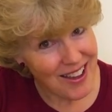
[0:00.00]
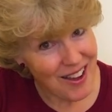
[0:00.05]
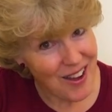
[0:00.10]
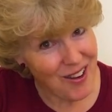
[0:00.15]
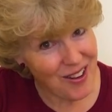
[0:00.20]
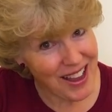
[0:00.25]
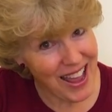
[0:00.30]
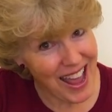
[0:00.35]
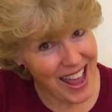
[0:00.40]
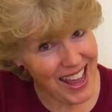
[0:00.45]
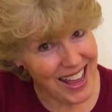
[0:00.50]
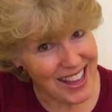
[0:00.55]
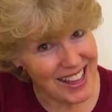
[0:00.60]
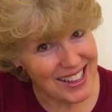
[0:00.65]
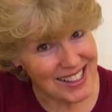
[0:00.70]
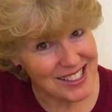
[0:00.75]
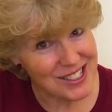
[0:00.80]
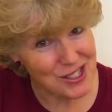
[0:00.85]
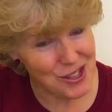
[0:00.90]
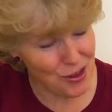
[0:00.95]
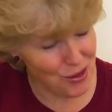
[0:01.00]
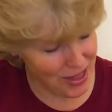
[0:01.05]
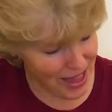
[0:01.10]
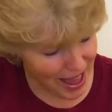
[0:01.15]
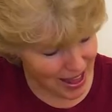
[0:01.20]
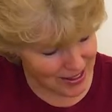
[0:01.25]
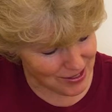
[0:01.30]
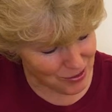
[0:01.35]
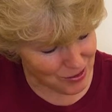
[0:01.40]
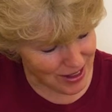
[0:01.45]
Okay, so
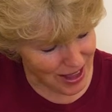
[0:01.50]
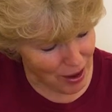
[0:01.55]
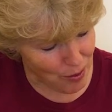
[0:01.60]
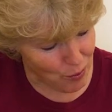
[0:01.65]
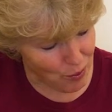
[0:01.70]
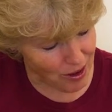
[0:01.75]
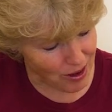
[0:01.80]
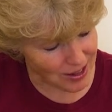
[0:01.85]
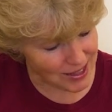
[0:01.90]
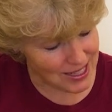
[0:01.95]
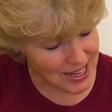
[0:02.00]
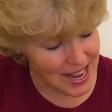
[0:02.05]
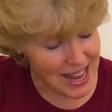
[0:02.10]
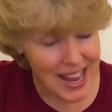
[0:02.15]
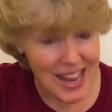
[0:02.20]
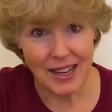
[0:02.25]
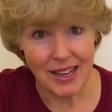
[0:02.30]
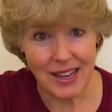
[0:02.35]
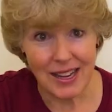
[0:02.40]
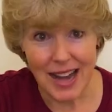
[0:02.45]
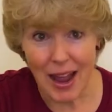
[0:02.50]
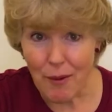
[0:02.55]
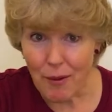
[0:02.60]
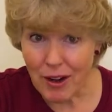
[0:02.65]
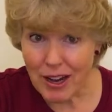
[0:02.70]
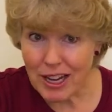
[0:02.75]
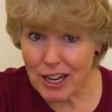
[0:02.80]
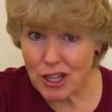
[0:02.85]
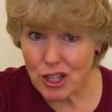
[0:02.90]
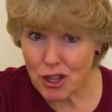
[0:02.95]
that worked. Now we're
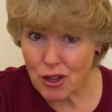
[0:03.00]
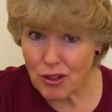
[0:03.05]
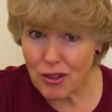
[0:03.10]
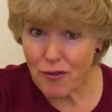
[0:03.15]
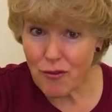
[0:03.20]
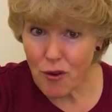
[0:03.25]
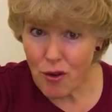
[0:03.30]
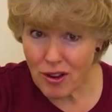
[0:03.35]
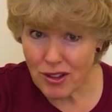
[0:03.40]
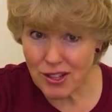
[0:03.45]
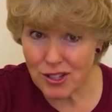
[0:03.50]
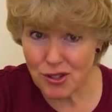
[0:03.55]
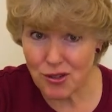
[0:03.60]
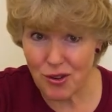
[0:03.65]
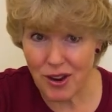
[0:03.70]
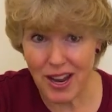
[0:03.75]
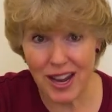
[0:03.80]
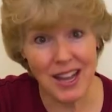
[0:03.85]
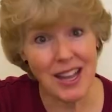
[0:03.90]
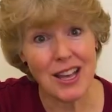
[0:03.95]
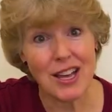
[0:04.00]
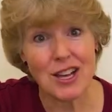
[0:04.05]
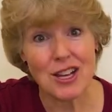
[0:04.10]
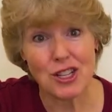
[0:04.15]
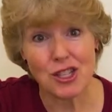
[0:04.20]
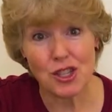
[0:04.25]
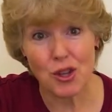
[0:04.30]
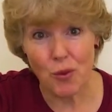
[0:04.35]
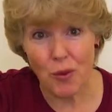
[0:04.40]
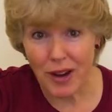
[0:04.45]
going to tune the 4th string,
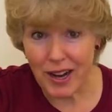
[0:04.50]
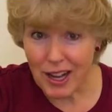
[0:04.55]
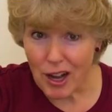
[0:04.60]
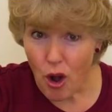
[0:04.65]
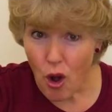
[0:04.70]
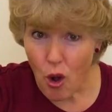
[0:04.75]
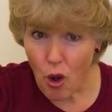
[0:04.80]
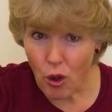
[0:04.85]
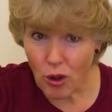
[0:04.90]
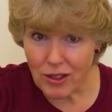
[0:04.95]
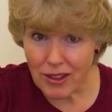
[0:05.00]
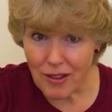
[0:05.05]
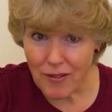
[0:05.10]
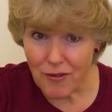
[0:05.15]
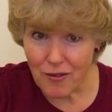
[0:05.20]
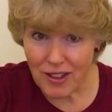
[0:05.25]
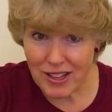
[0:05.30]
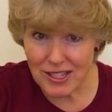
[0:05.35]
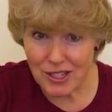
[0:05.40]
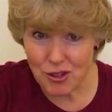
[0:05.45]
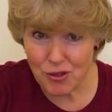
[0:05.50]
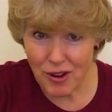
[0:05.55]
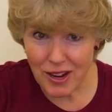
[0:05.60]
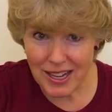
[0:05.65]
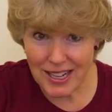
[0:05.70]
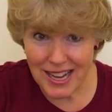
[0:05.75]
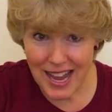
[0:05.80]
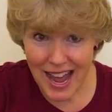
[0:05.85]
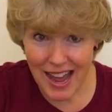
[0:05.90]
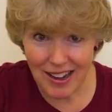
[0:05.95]
so we're going to hold the 5th
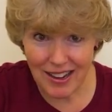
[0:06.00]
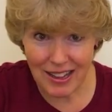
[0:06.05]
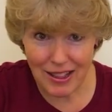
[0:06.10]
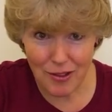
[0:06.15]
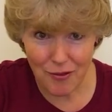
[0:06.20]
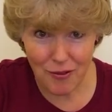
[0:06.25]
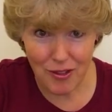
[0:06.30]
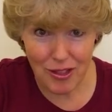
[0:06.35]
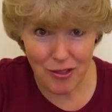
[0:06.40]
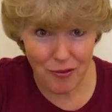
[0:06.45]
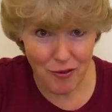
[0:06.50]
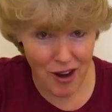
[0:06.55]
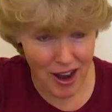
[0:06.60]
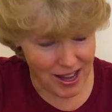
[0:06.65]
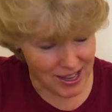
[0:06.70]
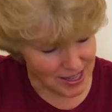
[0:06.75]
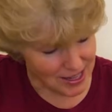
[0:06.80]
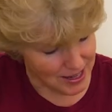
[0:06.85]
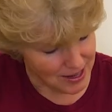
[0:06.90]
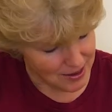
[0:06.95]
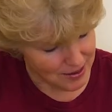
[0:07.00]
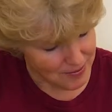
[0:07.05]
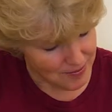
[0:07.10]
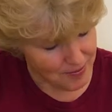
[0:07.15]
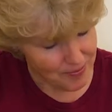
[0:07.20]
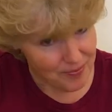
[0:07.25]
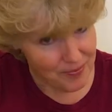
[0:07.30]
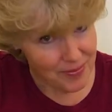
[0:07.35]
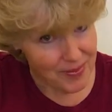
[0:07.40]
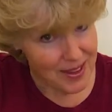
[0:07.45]
string down in the 5th fret.
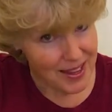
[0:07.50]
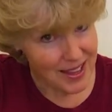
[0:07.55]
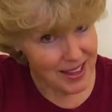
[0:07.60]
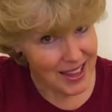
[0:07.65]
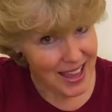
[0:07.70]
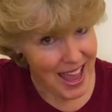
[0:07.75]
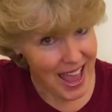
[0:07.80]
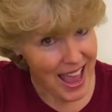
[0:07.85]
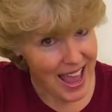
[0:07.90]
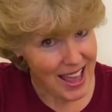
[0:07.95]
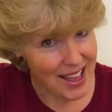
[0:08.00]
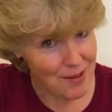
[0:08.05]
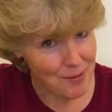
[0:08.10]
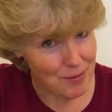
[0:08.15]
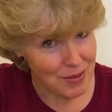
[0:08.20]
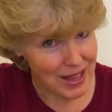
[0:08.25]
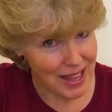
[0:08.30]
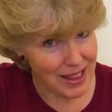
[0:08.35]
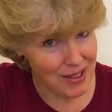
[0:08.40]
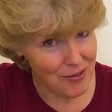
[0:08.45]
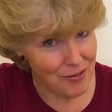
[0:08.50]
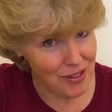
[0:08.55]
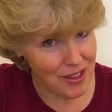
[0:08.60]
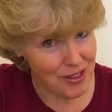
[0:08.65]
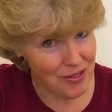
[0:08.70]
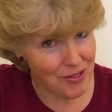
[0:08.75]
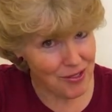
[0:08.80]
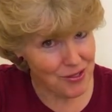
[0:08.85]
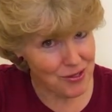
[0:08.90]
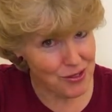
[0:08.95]
Play the
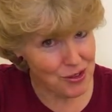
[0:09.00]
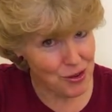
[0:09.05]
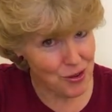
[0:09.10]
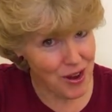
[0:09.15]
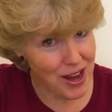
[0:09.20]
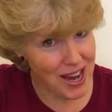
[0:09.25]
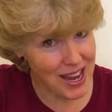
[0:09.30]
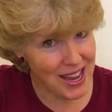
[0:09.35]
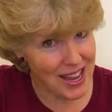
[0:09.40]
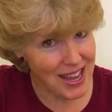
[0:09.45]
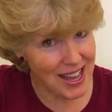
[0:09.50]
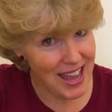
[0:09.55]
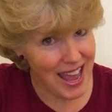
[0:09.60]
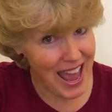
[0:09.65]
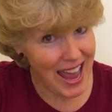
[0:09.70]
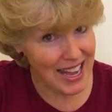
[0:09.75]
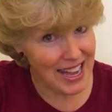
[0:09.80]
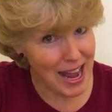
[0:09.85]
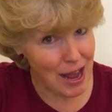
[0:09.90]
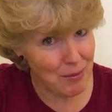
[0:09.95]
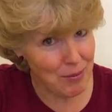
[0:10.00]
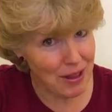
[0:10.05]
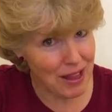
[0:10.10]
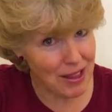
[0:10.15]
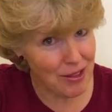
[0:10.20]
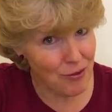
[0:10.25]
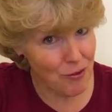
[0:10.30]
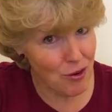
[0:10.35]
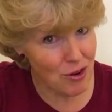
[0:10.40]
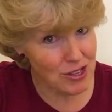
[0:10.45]
5th string, and now play
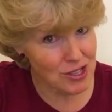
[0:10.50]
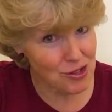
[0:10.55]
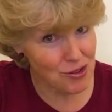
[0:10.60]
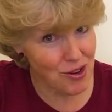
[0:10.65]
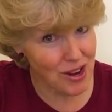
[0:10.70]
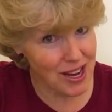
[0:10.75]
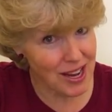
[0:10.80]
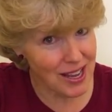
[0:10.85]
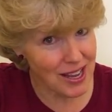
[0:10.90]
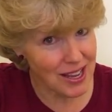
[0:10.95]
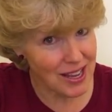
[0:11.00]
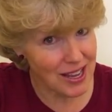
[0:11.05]
the 4th string.